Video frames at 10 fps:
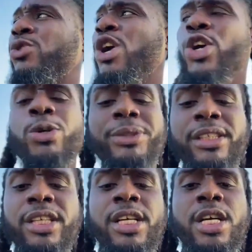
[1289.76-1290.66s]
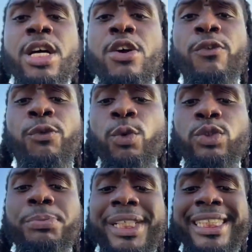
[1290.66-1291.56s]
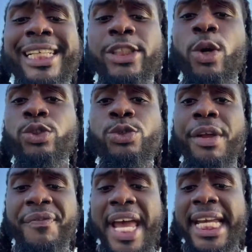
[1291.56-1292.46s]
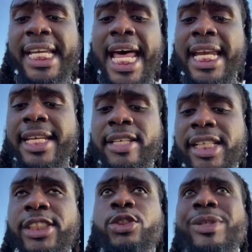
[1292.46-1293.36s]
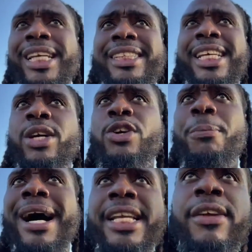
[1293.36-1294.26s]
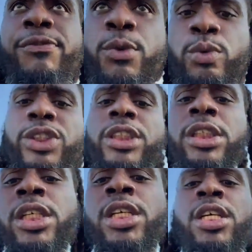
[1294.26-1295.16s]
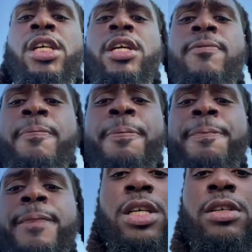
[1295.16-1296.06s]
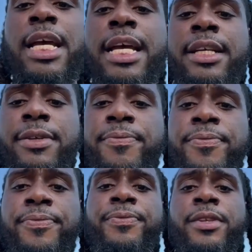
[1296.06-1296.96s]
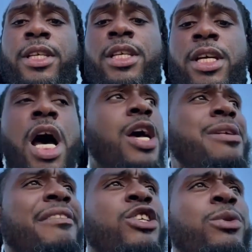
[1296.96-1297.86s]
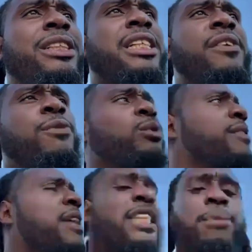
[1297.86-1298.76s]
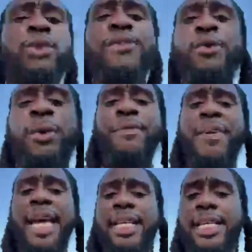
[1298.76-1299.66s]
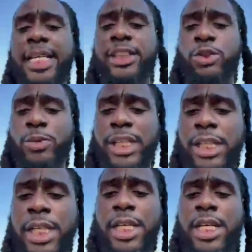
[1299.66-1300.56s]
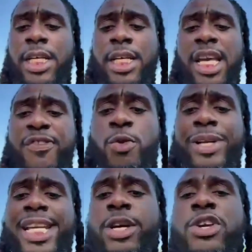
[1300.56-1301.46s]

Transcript: herbs and fruits because I told you you can find a lot of the things that you need to heal your body in fruits. Okay, all you have to do is eat fruits and vegetables if you want to find the things that you want to, if you want to heal your